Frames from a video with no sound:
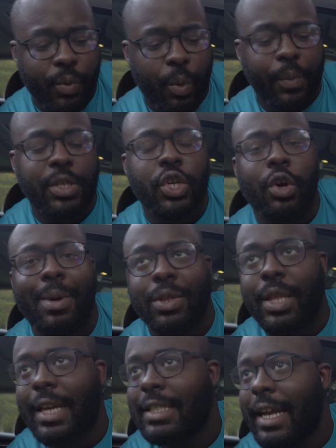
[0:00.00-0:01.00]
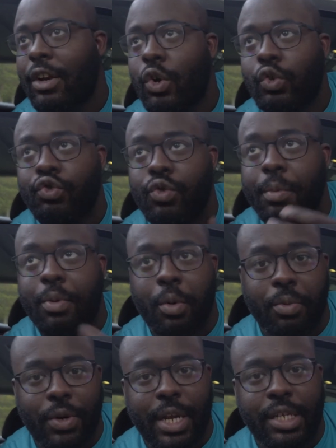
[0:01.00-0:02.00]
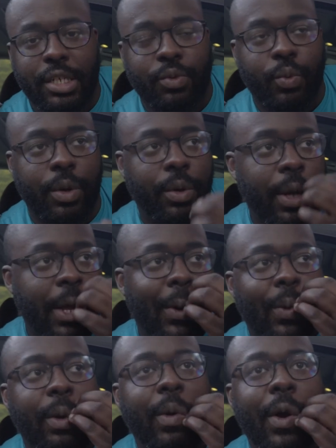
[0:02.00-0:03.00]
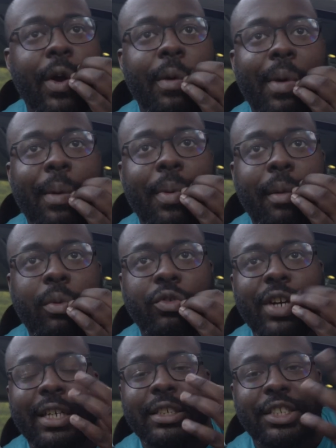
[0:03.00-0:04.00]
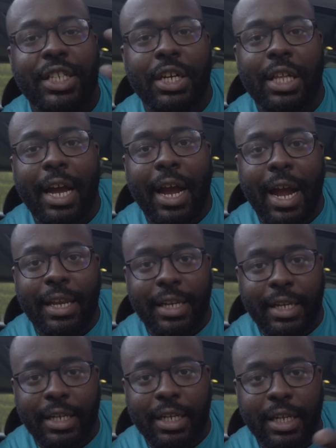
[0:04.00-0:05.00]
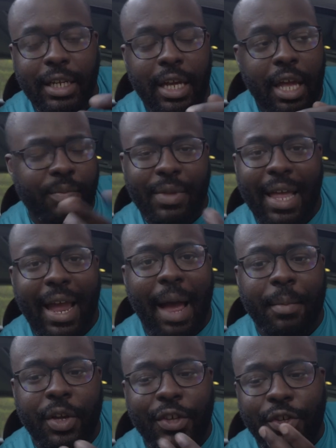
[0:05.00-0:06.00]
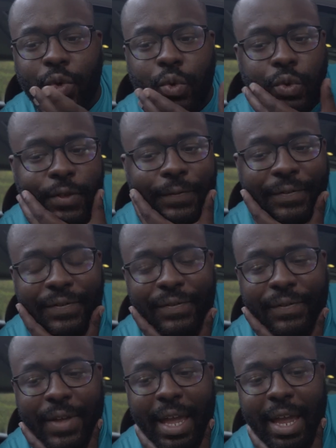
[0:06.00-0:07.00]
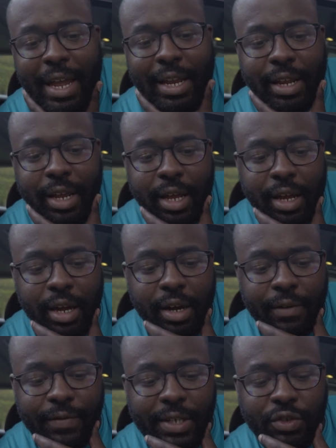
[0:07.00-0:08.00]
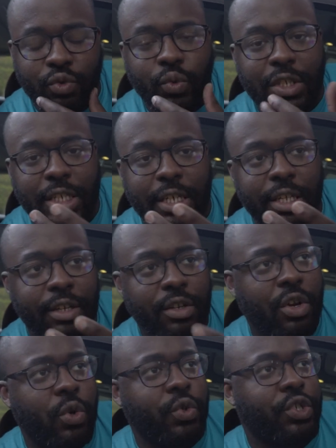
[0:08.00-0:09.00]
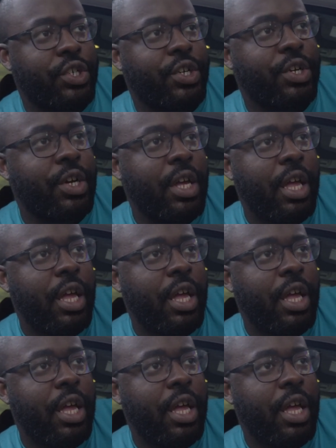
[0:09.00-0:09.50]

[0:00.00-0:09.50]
when we talk about things like cultural appropriation, we, we worry about people trying to steal our identity. Like, I'm a huge fan of this New Zealand culture